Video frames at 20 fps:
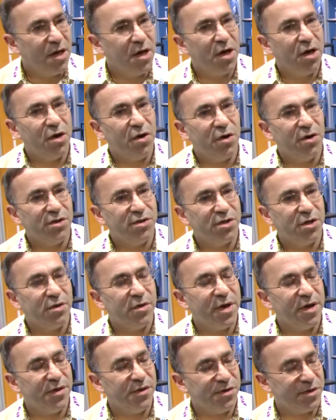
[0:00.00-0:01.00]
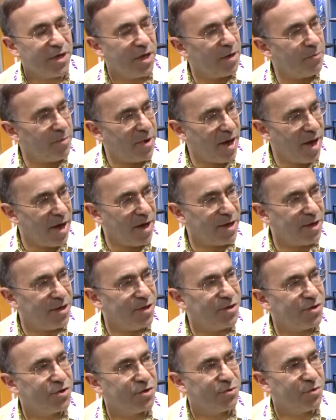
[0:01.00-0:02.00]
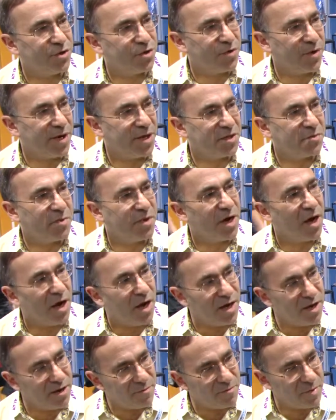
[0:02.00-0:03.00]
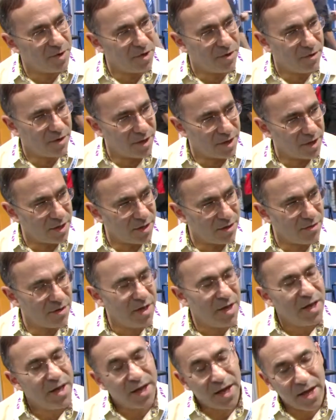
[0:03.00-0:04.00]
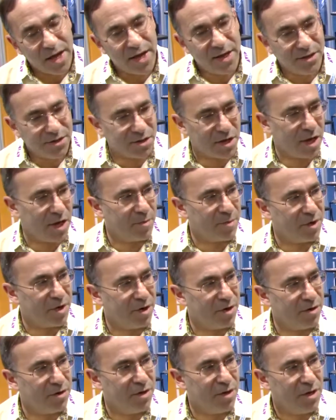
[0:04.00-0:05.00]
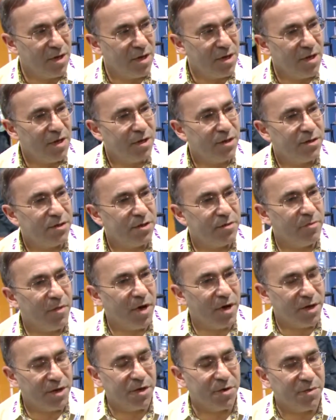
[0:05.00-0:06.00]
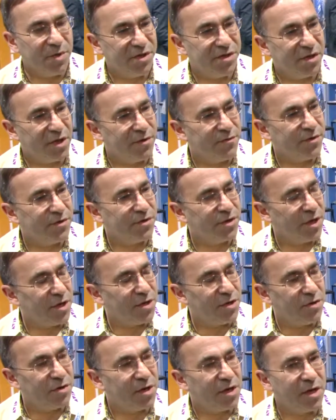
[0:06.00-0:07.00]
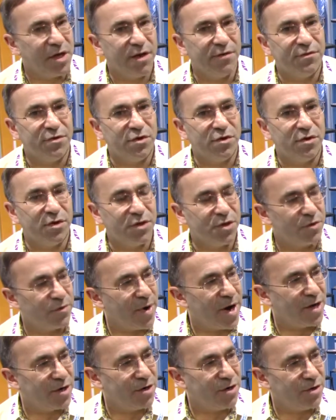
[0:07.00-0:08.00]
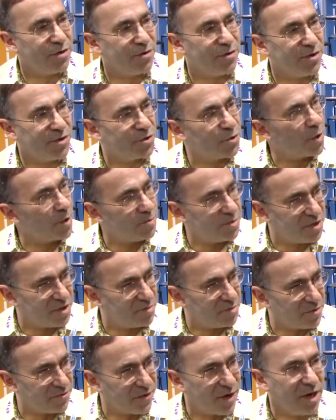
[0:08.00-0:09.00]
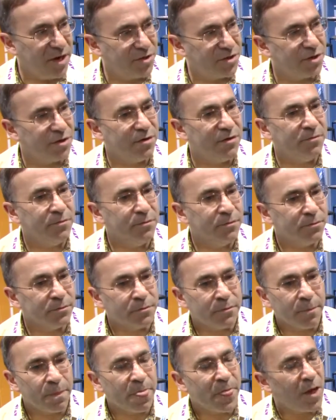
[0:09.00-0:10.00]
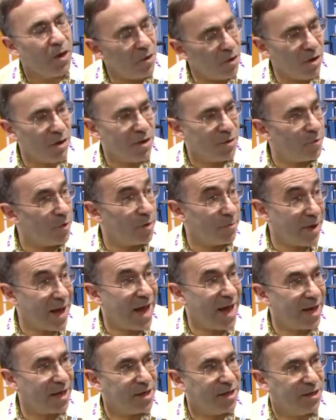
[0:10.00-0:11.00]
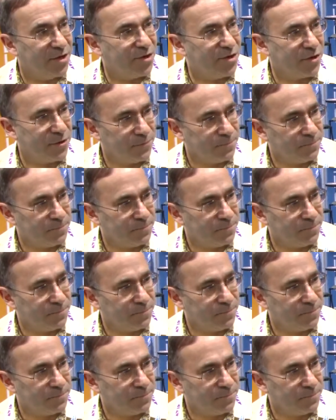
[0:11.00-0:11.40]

It also, in the same package, will transmit IFB audio and time code to monitor receivers that you can give to a director or a script supervisor, all in one package.